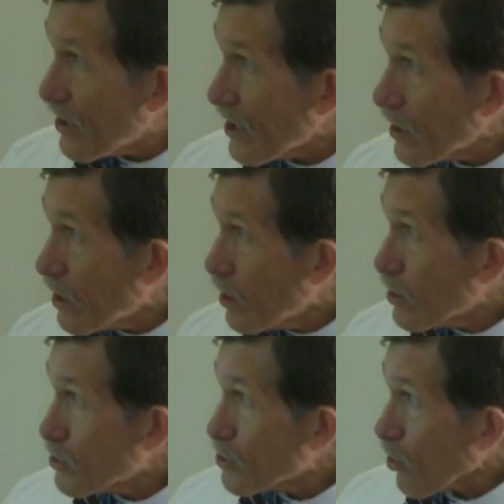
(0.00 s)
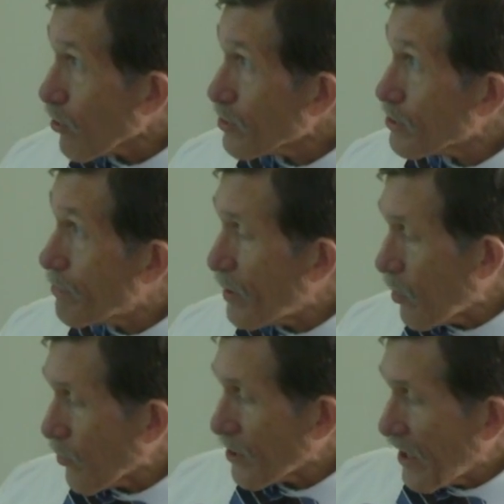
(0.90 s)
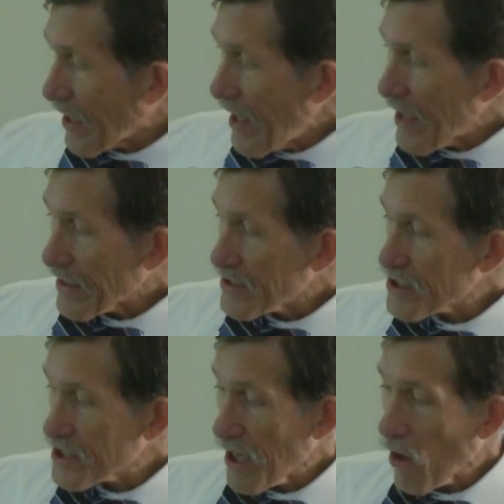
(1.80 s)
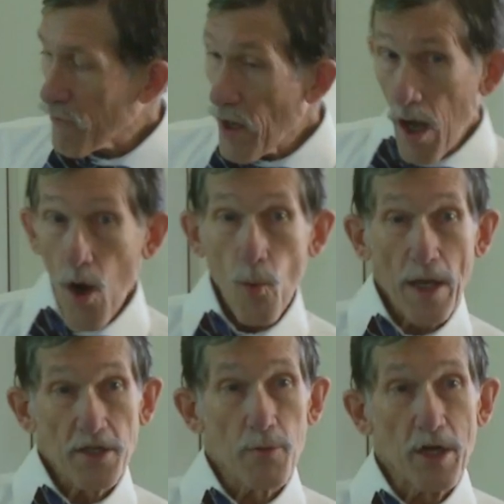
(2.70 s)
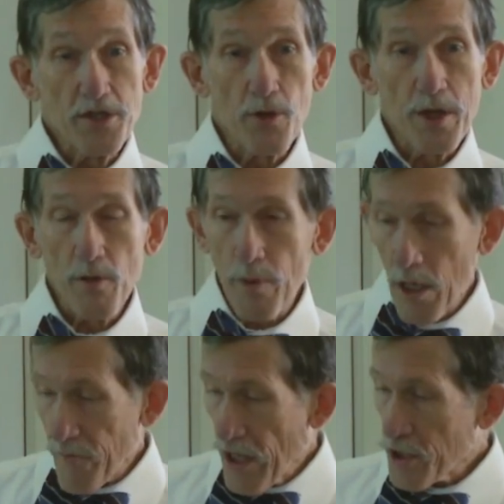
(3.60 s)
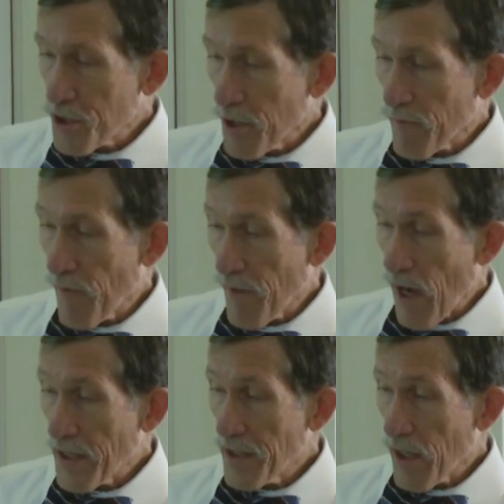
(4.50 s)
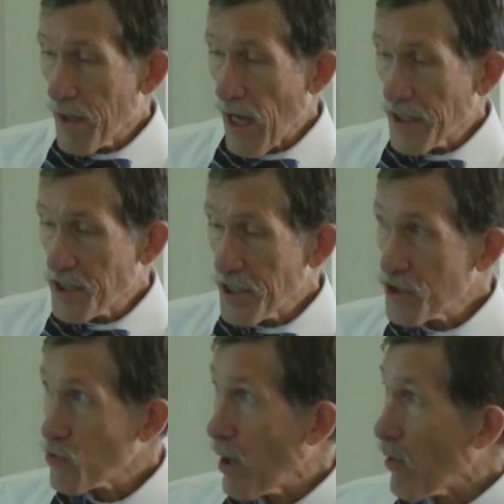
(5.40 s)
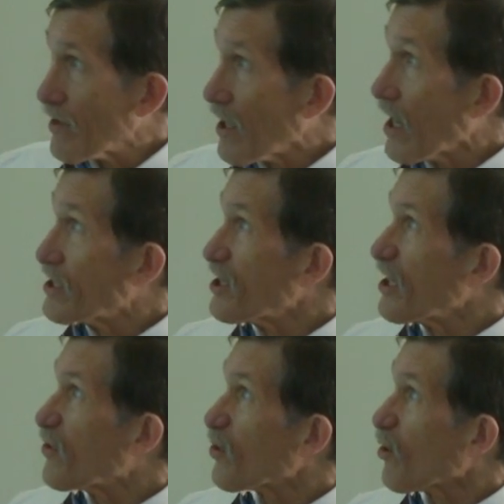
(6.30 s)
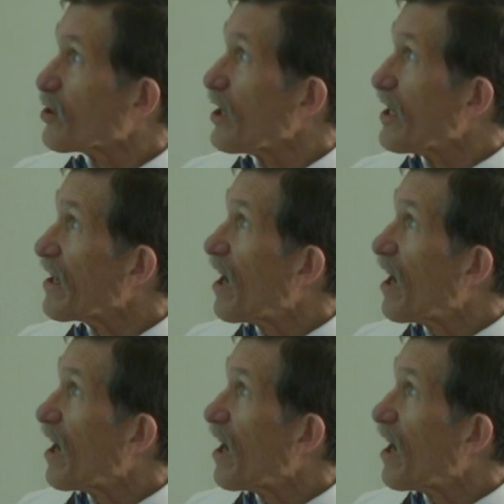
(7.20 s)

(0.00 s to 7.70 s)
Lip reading: the church building itself. What did we do in the renovation of 1912 and 1913?